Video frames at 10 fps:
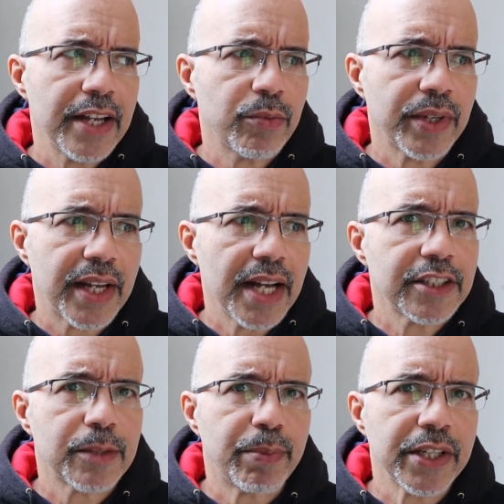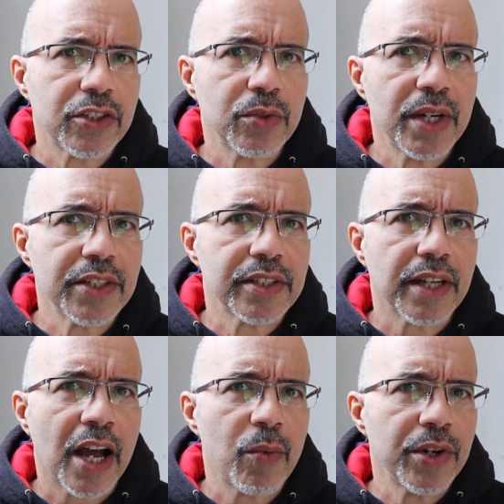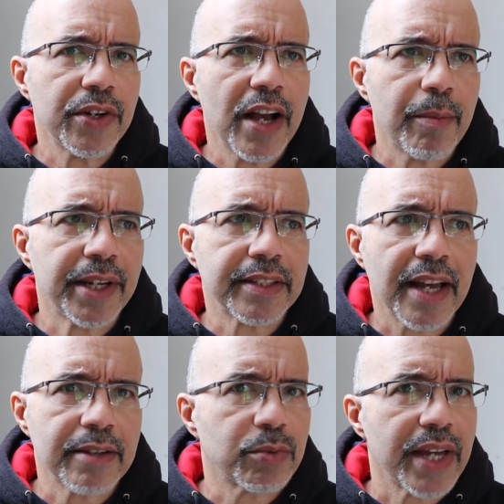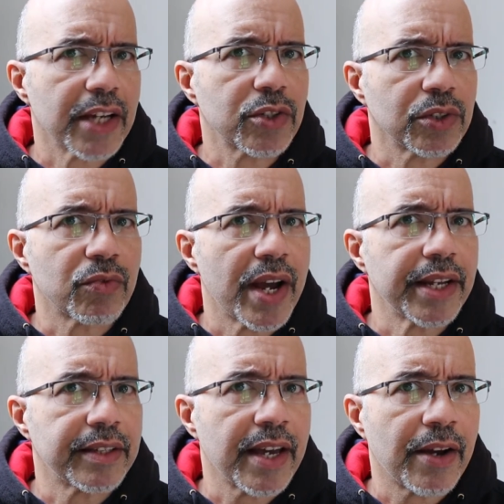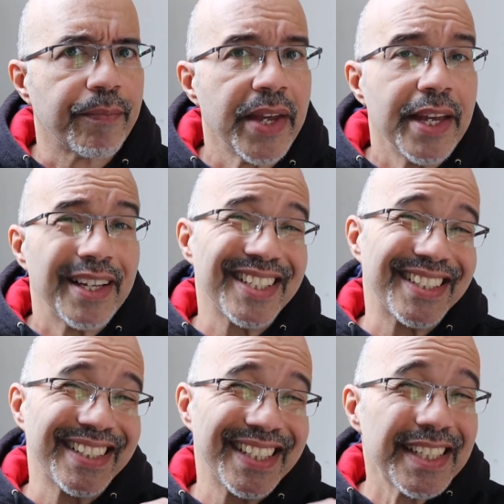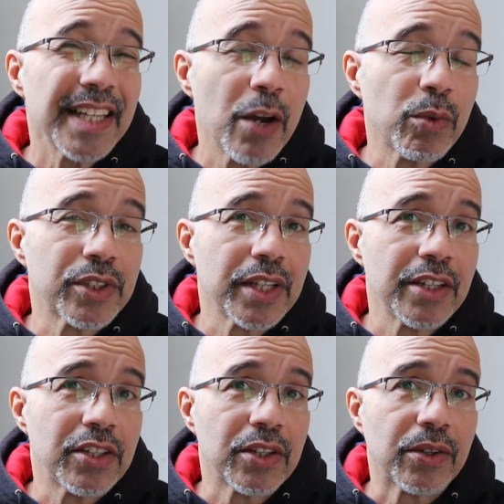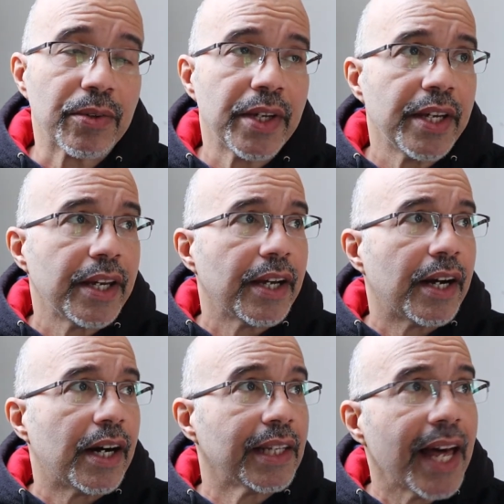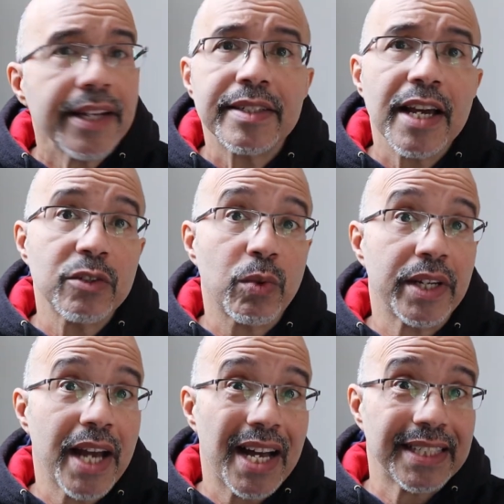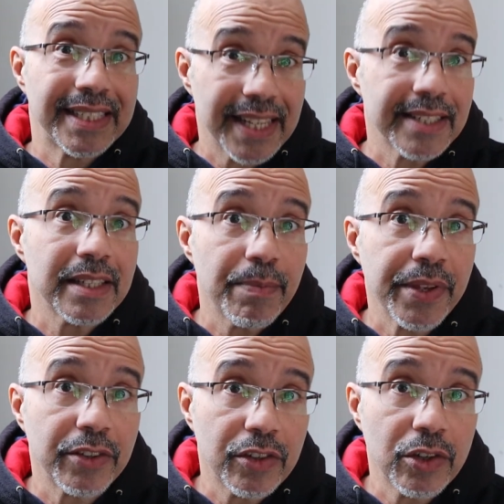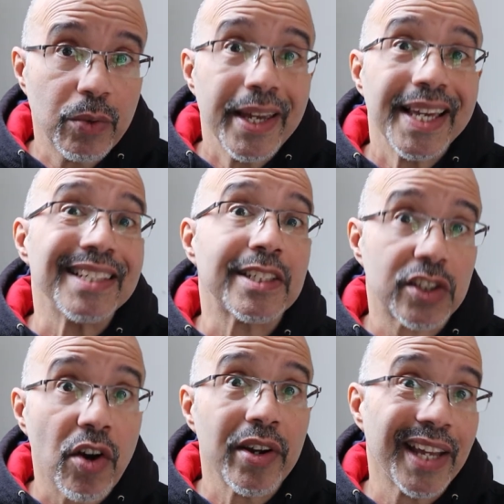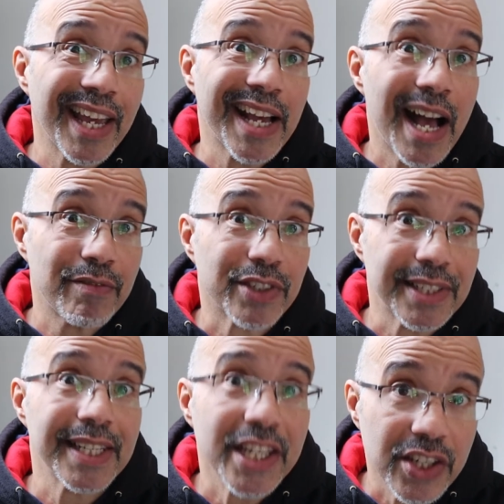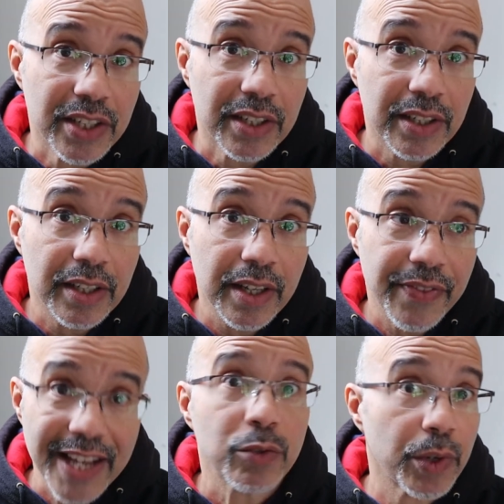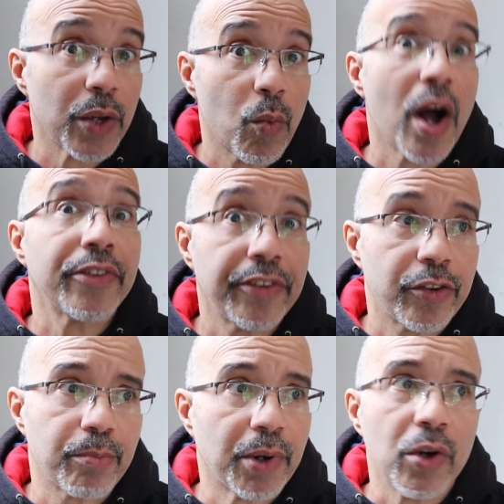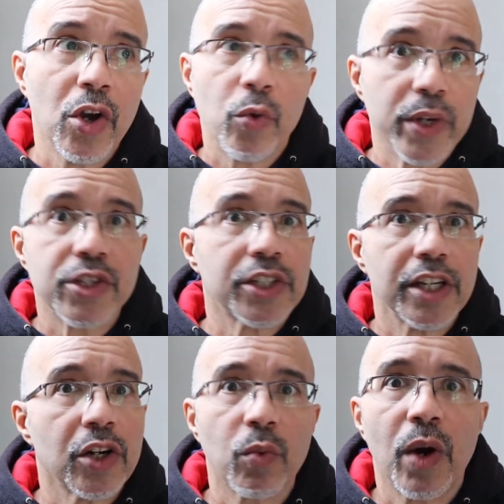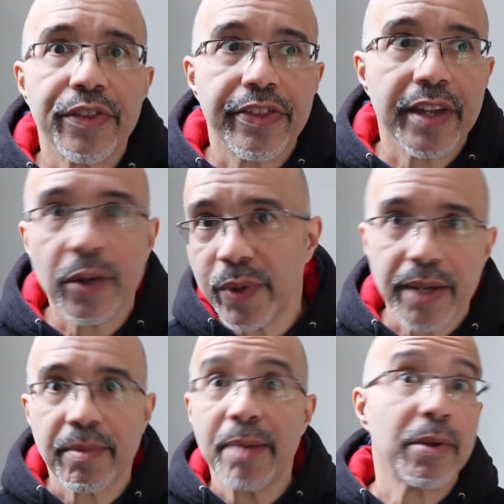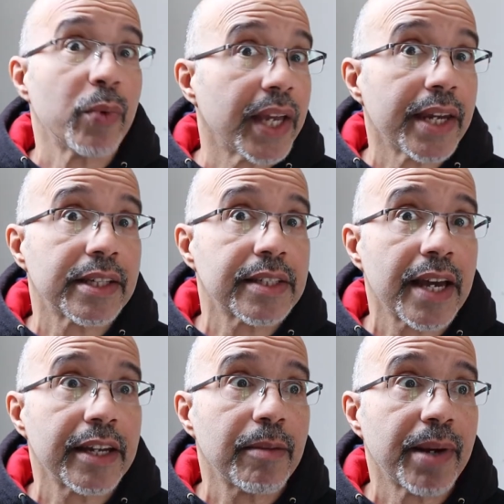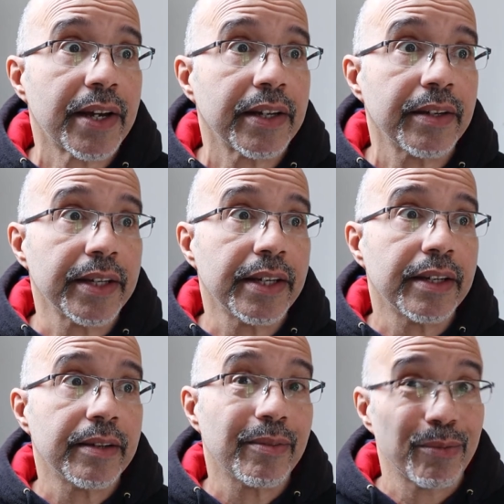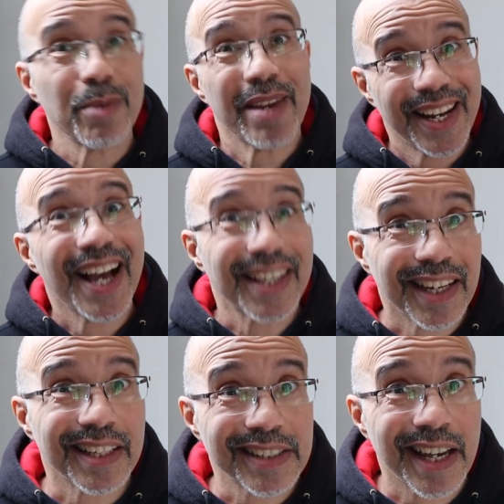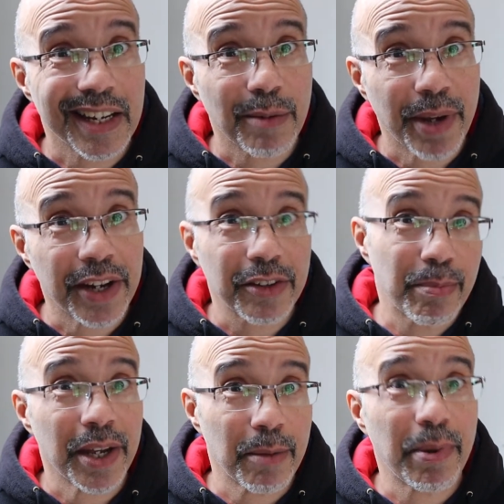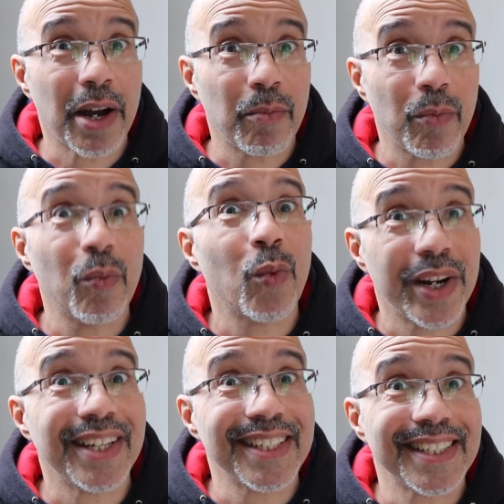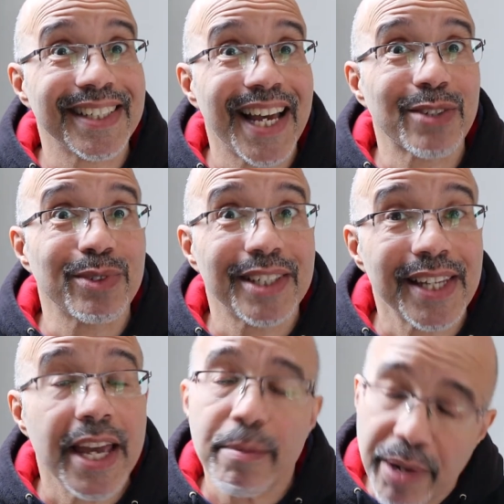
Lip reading: When God speaks to us, I wonder how many times we actually write it down. Because this I will say to you, a lot of times when God says something to you, he's starting a conversation. That's what he wants to do. But we just hear one thing. Maybe we get excited about it. We may not get excited about it, depending upon what it is he's actually saying.